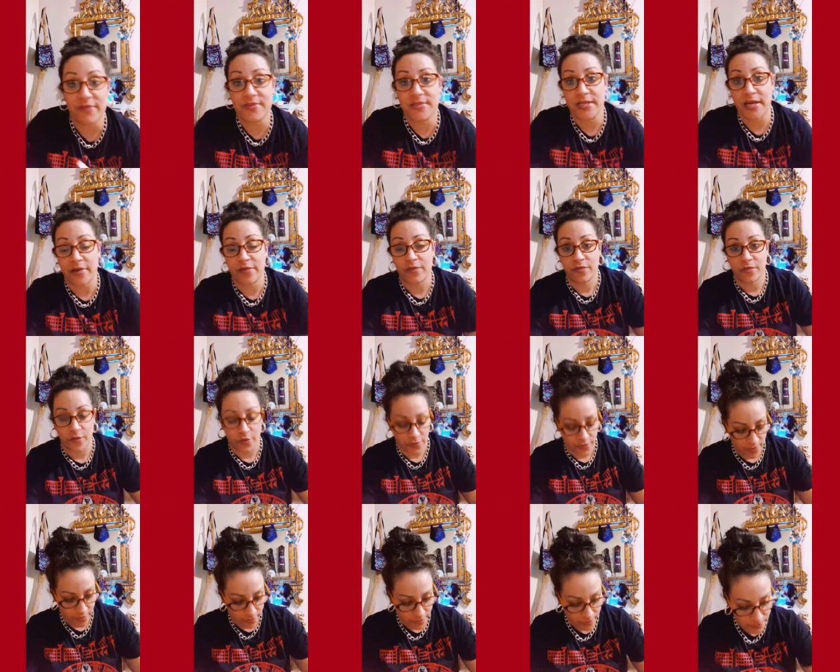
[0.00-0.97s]
done for
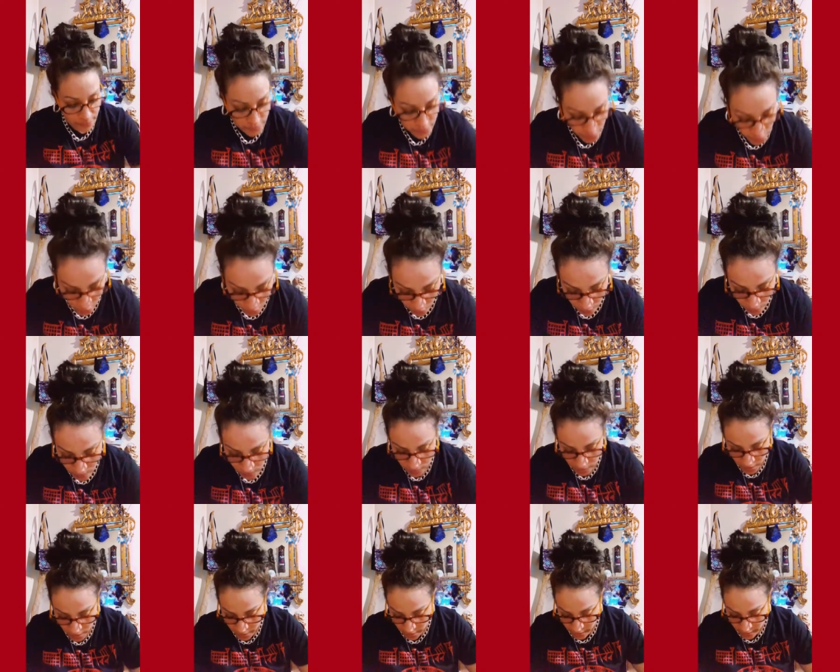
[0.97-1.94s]
them. So
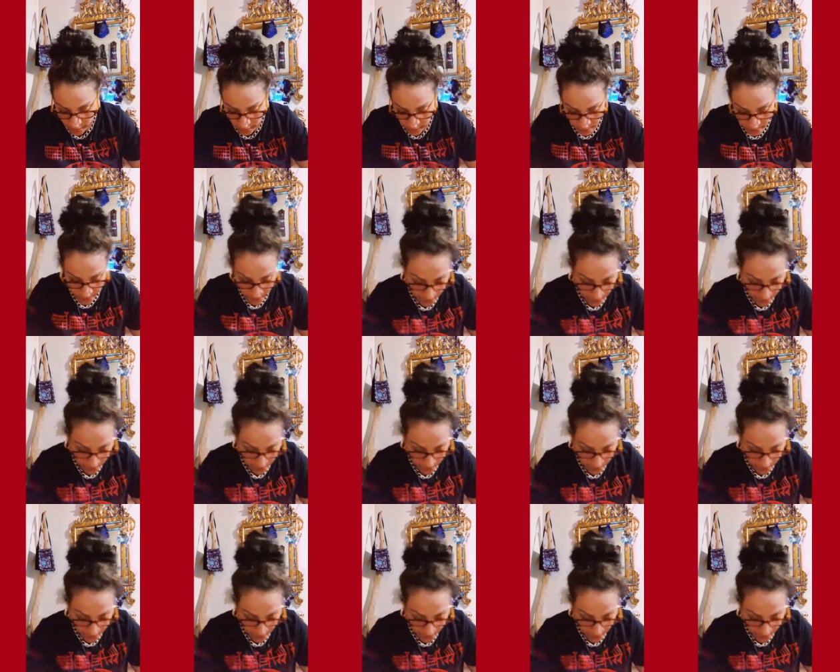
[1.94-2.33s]
um,